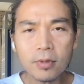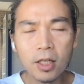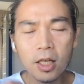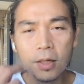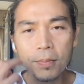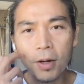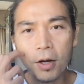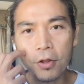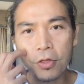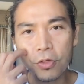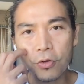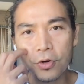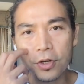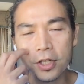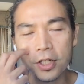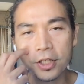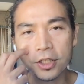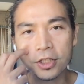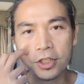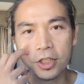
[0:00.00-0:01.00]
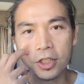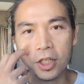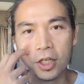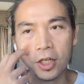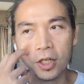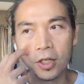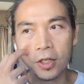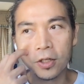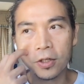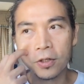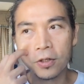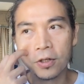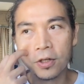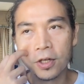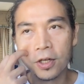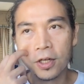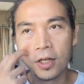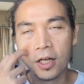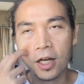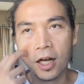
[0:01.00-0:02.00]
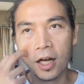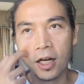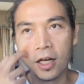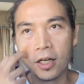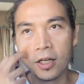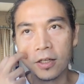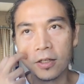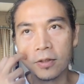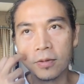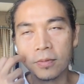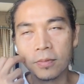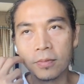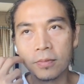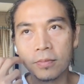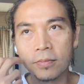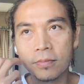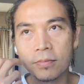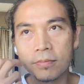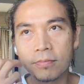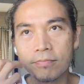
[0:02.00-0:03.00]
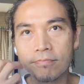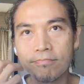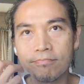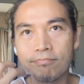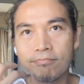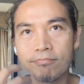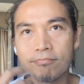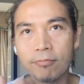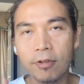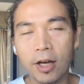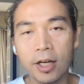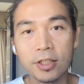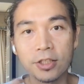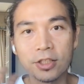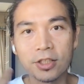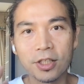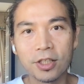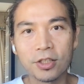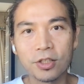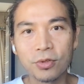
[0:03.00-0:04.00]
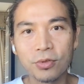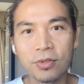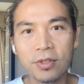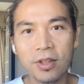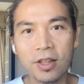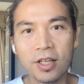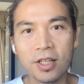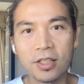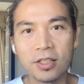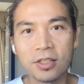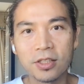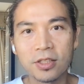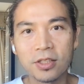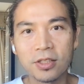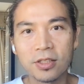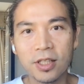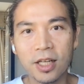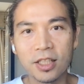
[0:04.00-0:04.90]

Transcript: about 3 years ago, I started doing this